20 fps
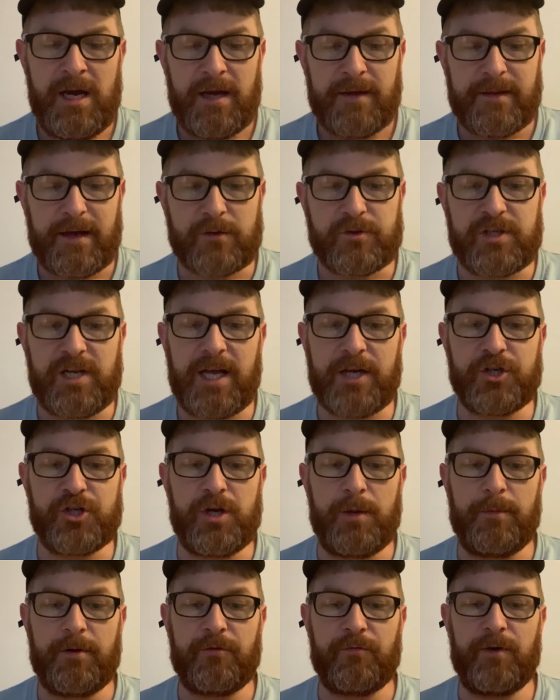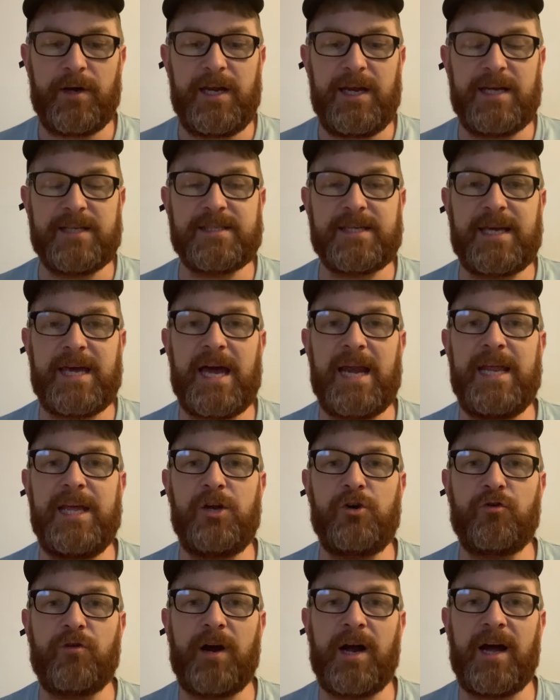Now, selection number 3 is
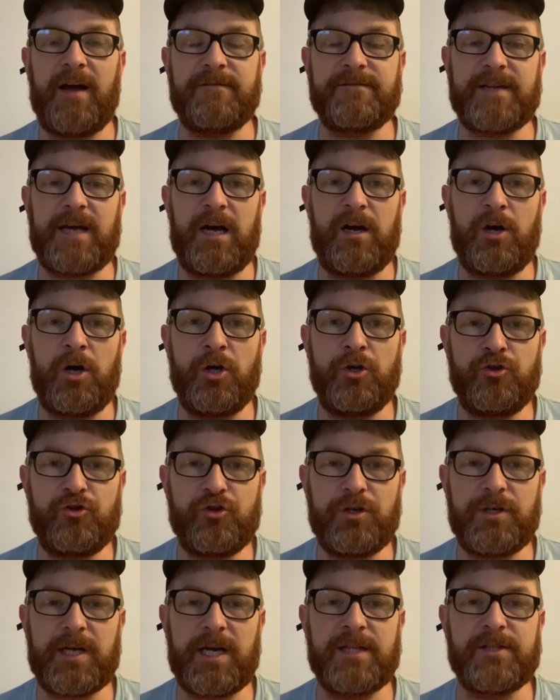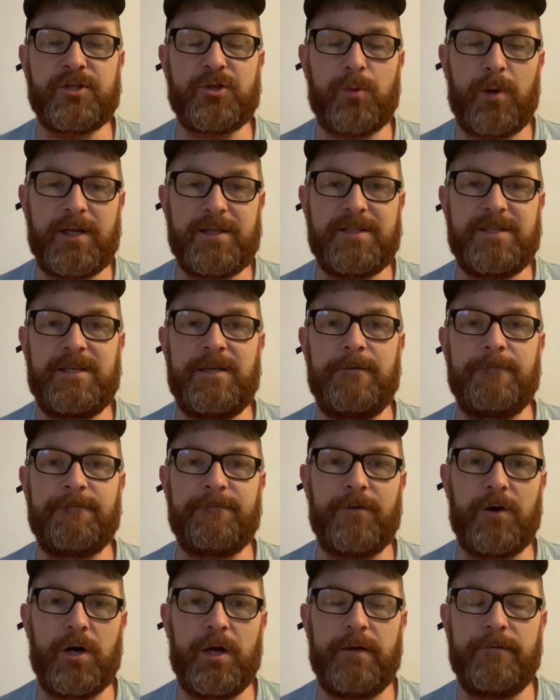Kelly Kraft at
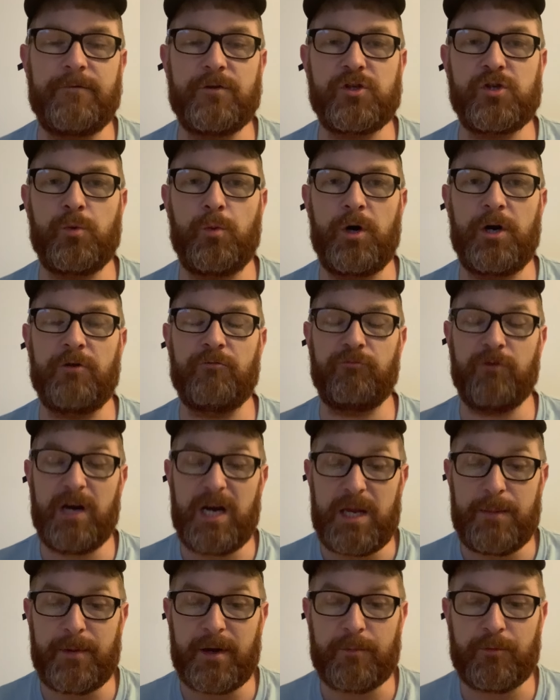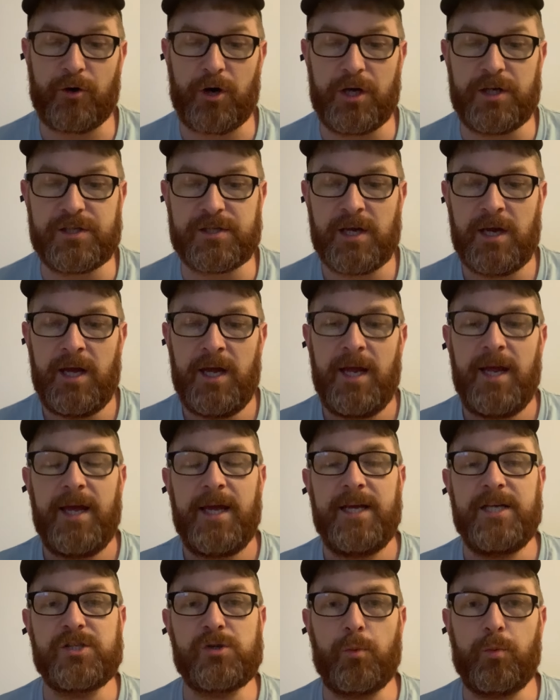125 to 1. A really big price.
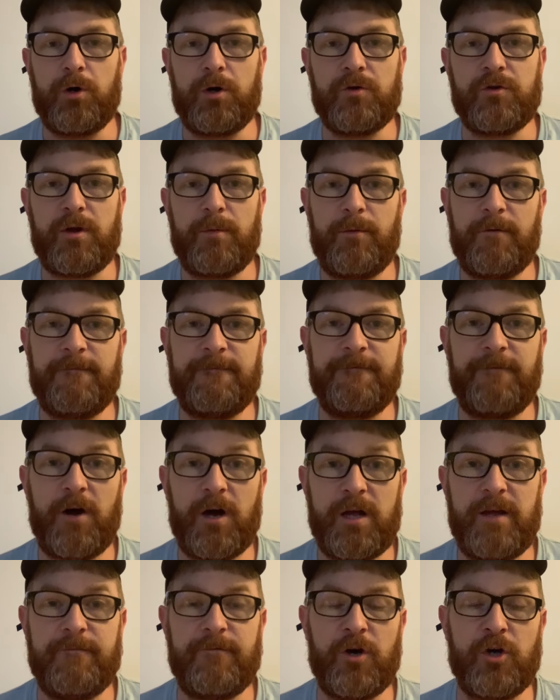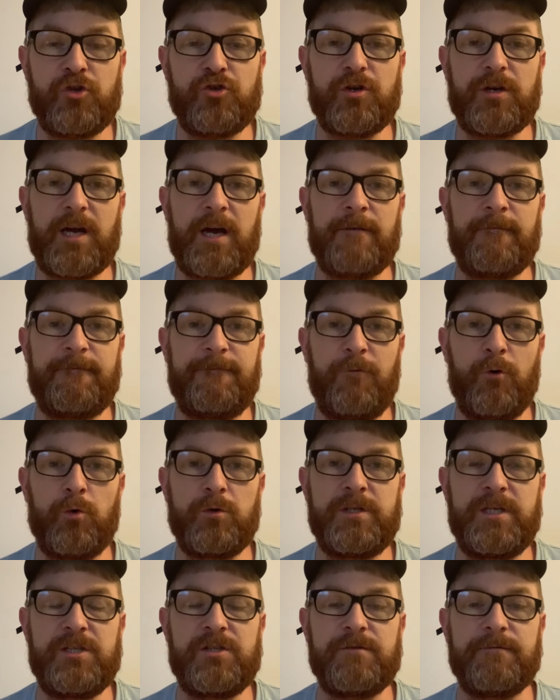He's the world number
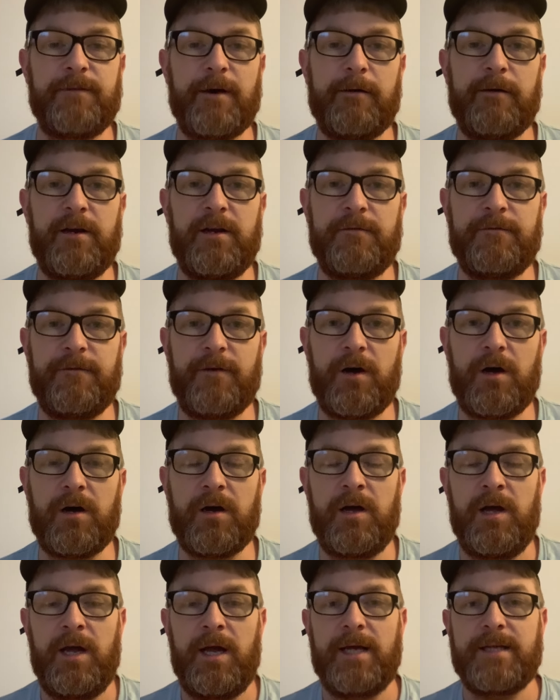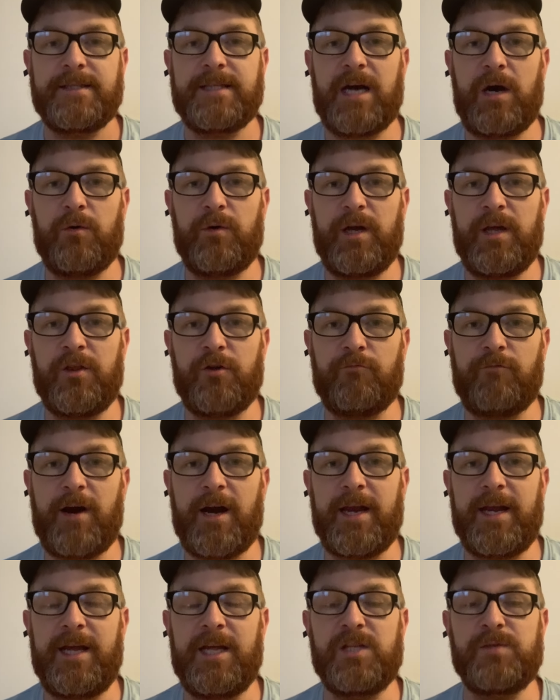514, so very far down in the
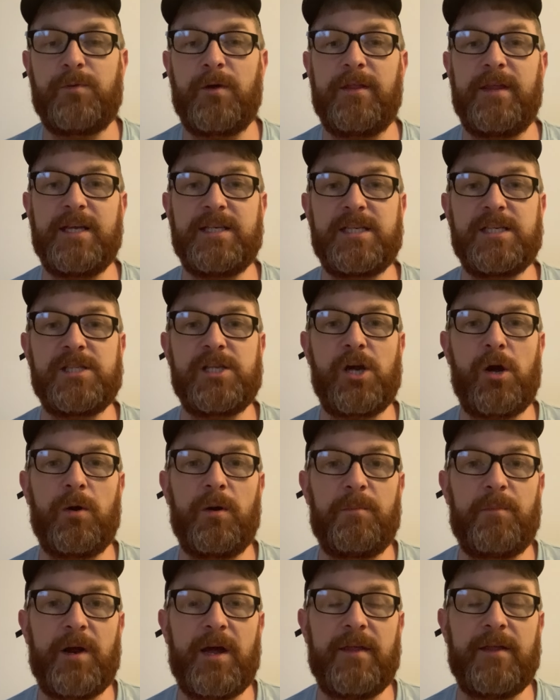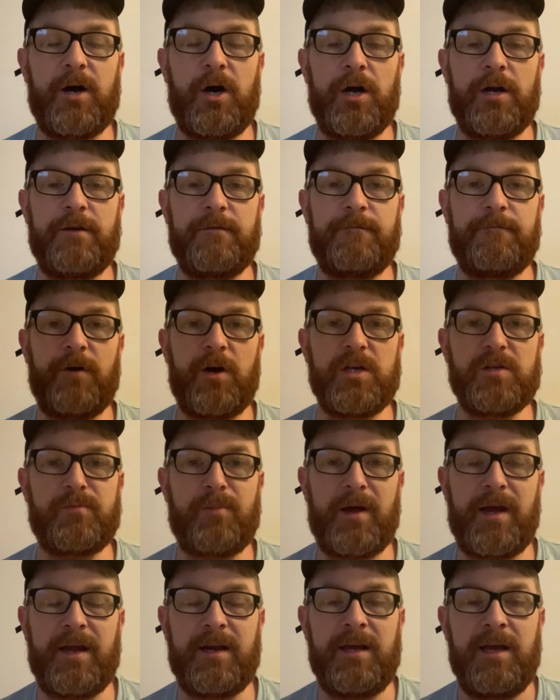rankings. But this is the only player that I'd advise
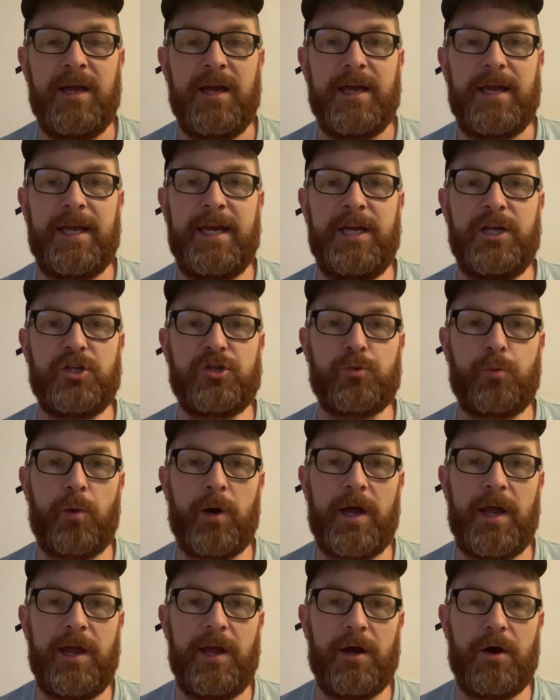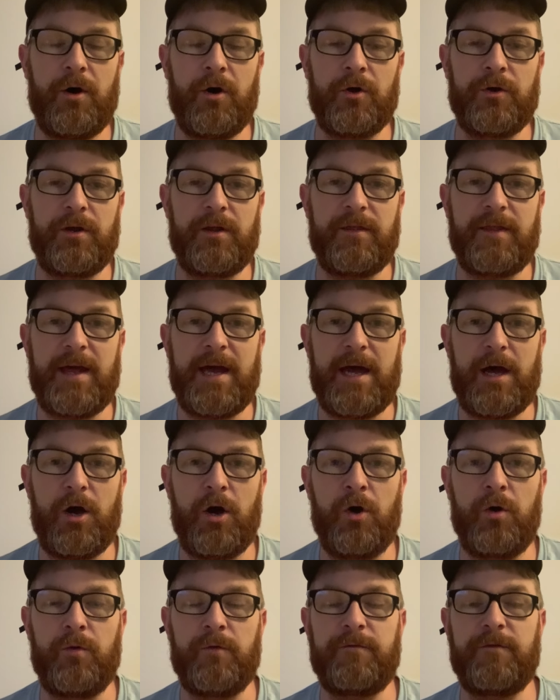playing each way on their
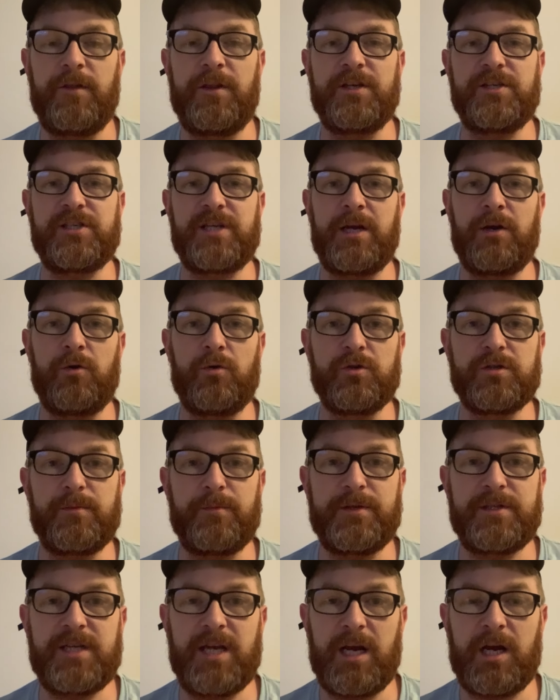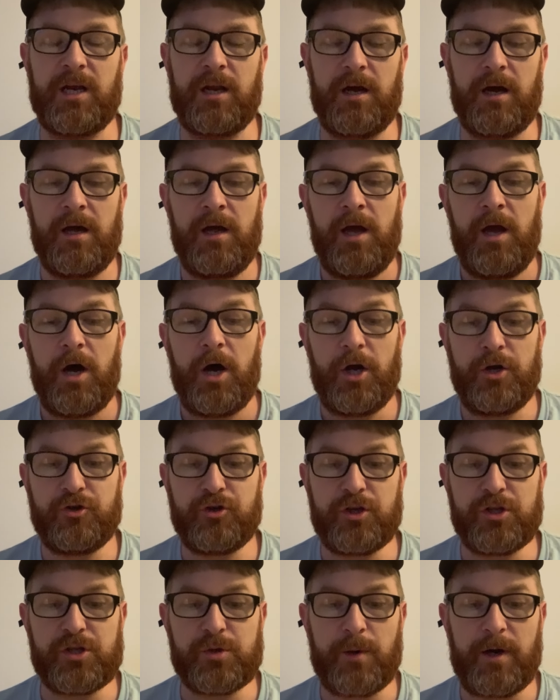own, for the singles in particular.
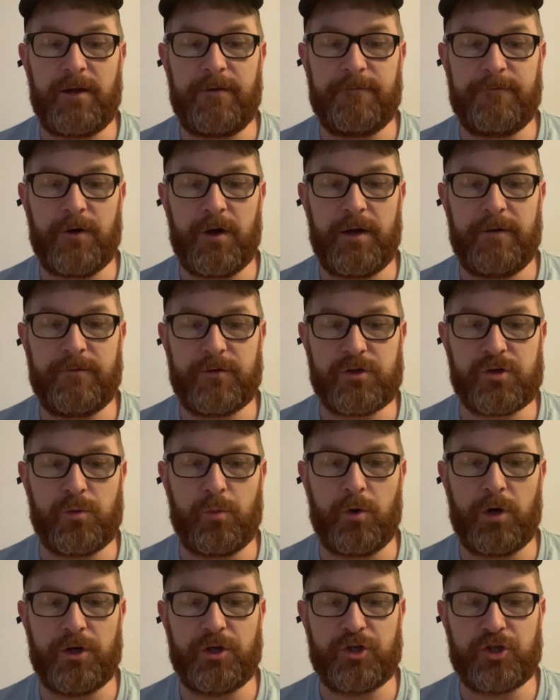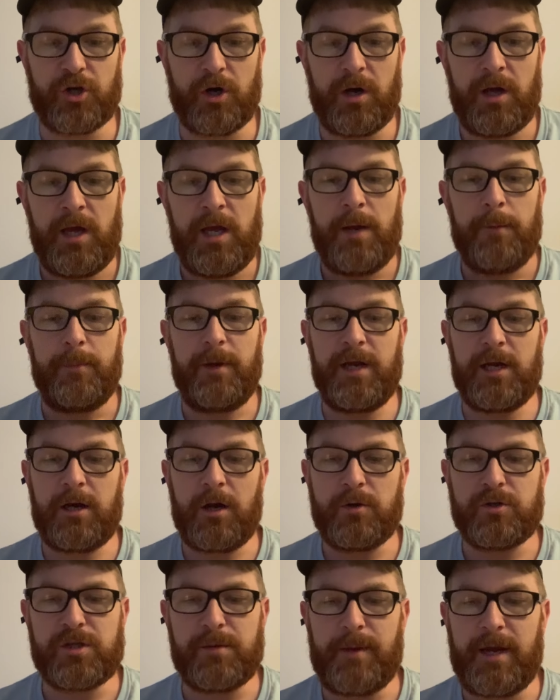125 to 1 shot. Being
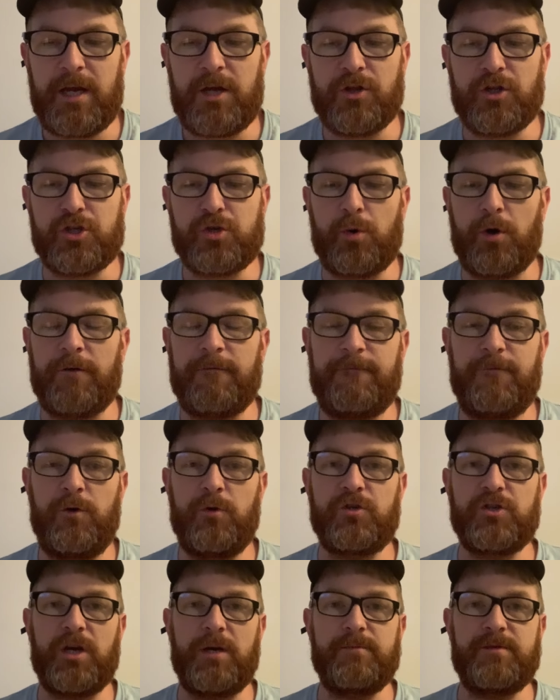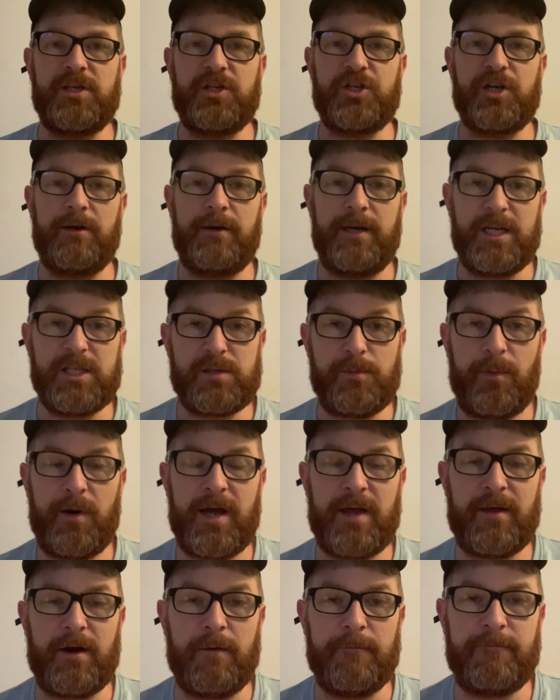close to making the squad a few times this year. He is a
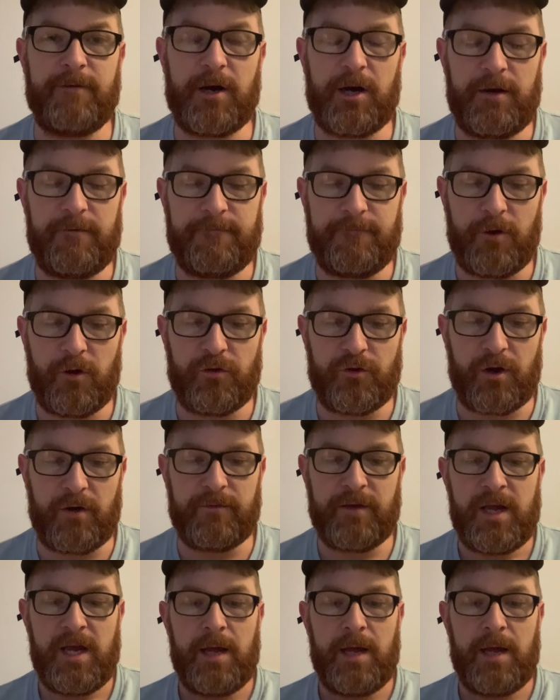player that I'm very fond of,